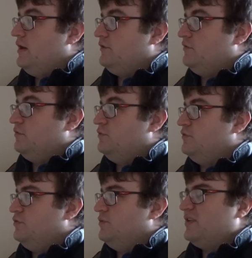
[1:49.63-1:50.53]
to
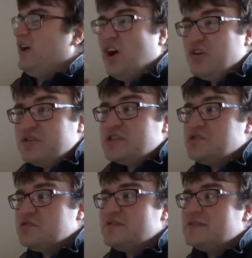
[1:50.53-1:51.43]
do with car
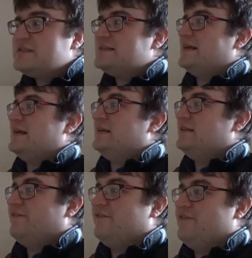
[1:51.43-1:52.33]
insurance and
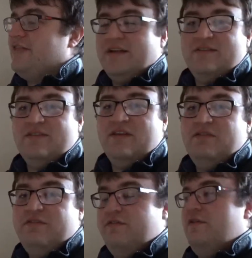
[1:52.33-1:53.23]
flat
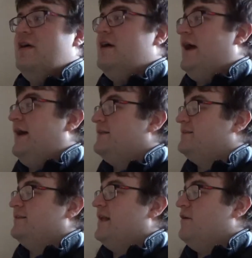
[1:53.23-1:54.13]
stuff,
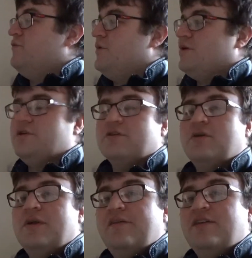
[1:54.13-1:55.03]
and now we are going to go
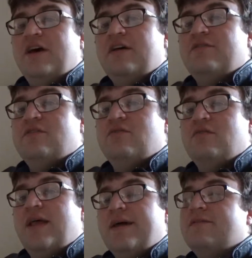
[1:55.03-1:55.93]
and have a nice,
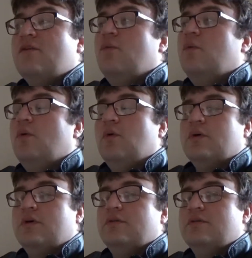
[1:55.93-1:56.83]
relaxing
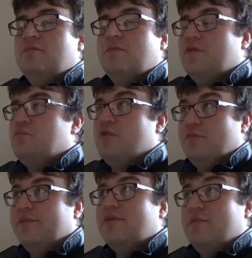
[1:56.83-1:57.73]
walk with
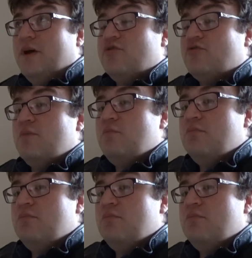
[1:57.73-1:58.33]
probably some ice cream.